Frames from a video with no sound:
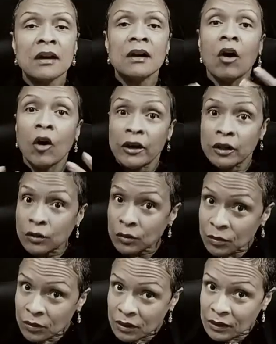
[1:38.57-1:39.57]
Are
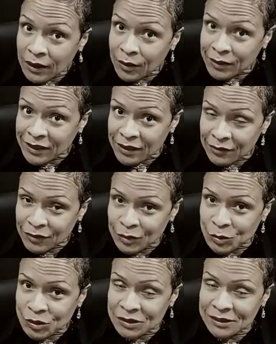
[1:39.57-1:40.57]
you allowing that
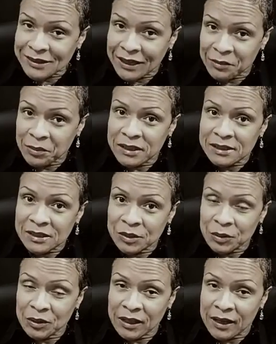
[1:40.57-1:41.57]
evolution to take place in
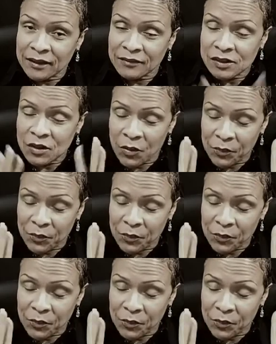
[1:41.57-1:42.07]
your life? So,